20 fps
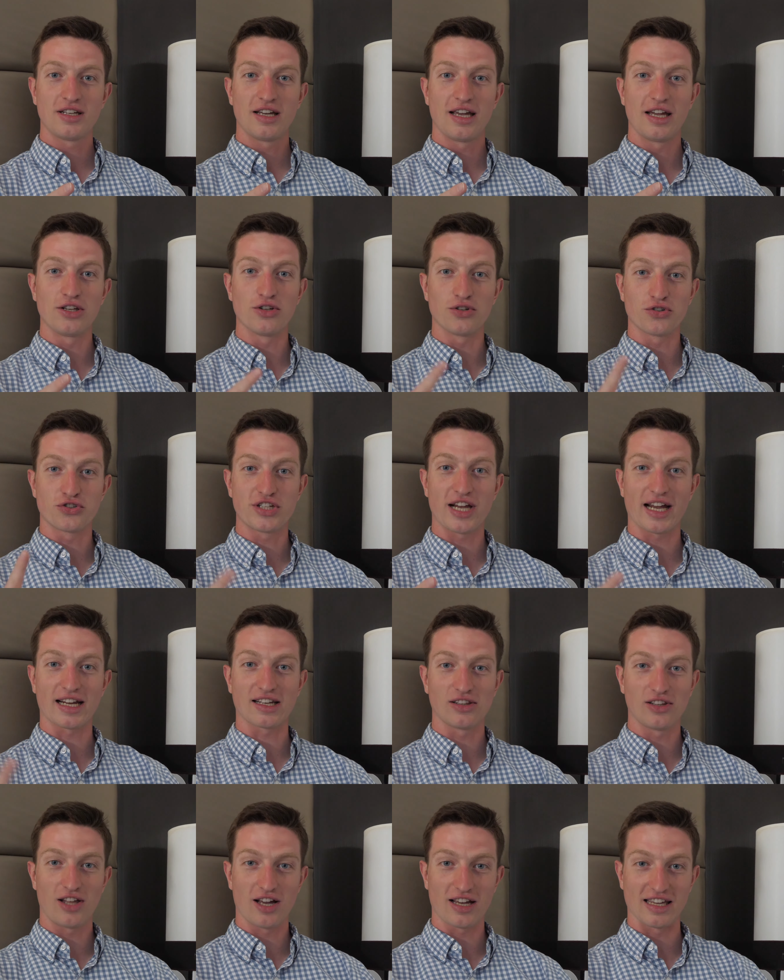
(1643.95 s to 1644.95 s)
in your
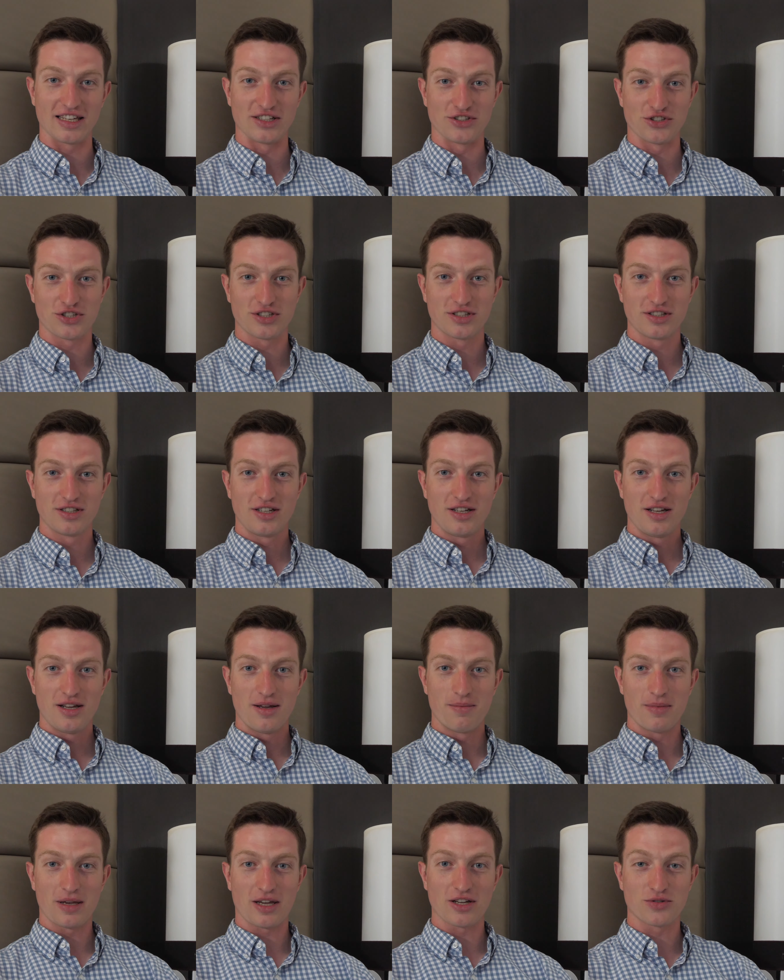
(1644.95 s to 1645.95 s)
checked luggage.
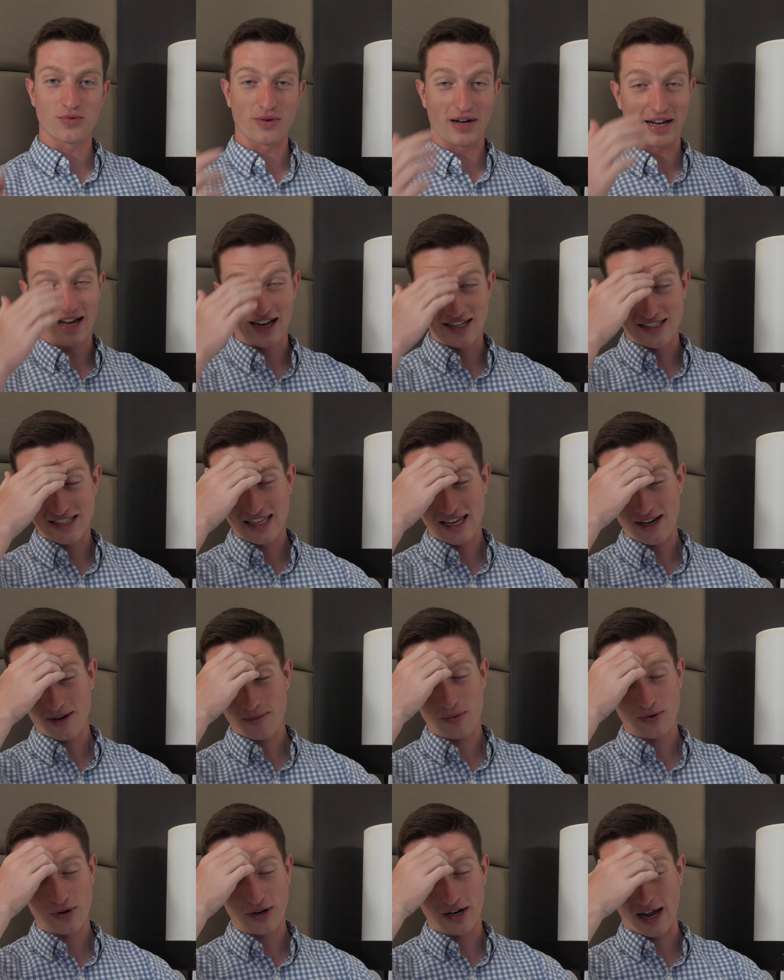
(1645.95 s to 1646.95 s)
Because when I got to the
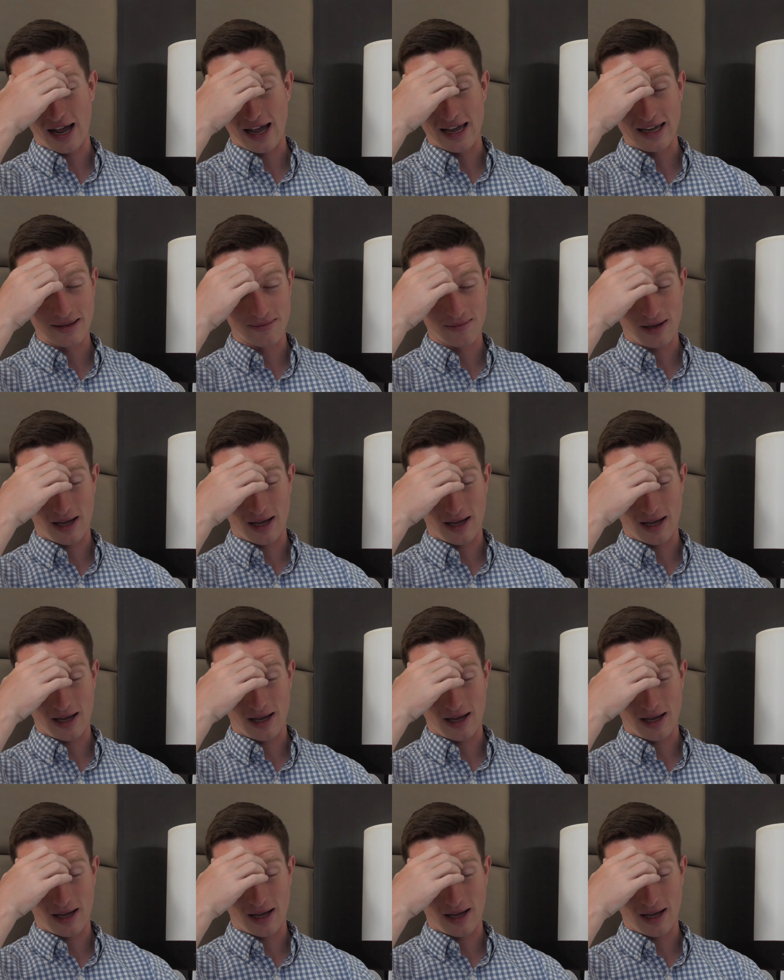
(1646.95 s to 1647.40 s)
airport, I